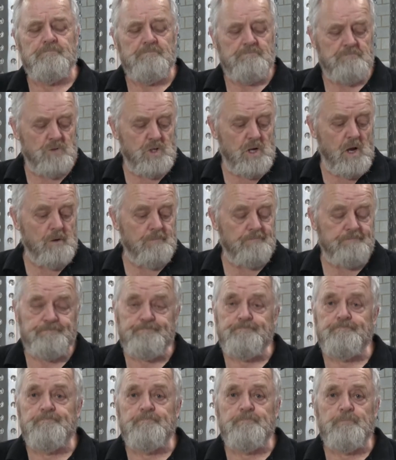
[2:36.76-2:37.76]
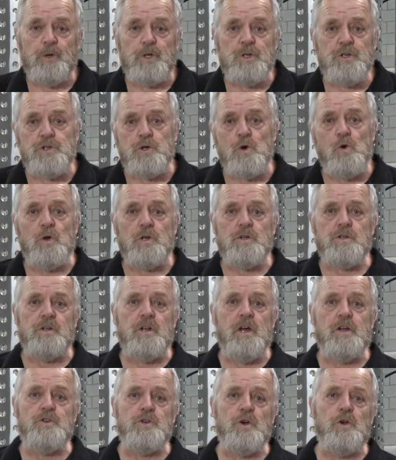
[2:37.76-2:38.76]
So, please join us in
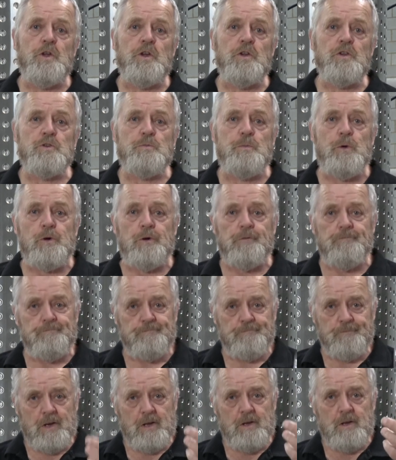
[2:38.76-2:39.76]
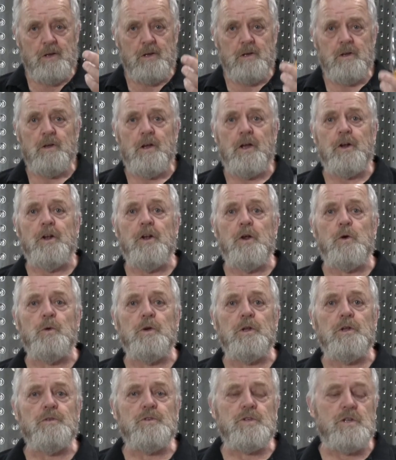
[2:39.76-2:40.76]
our journey in spirit at Iniquity.
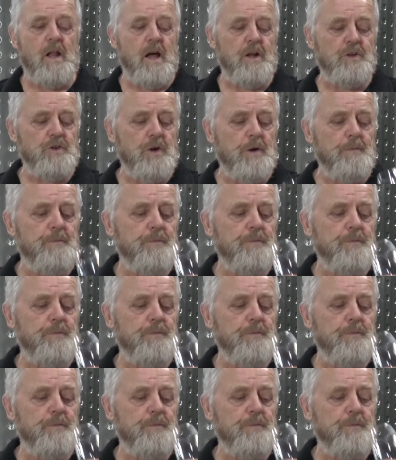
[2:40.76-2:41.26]
Slàinte.